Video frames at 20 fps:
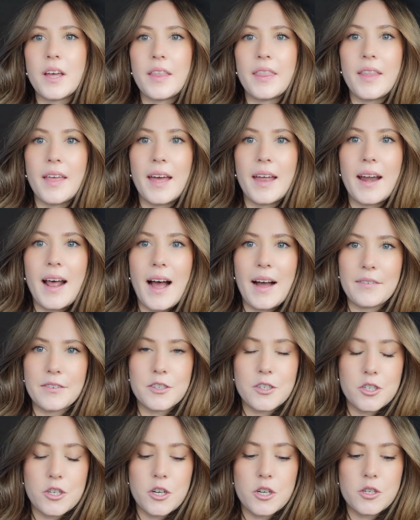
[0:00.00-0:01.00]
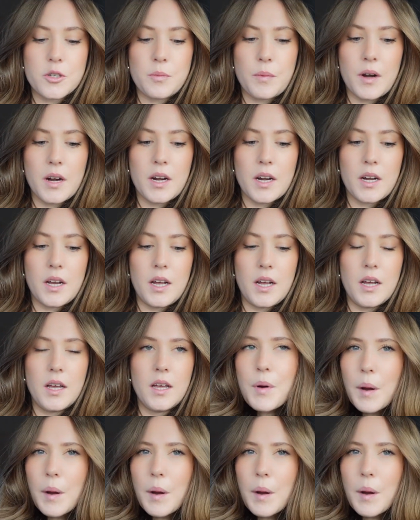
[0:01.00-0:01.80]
and then after church we're gonna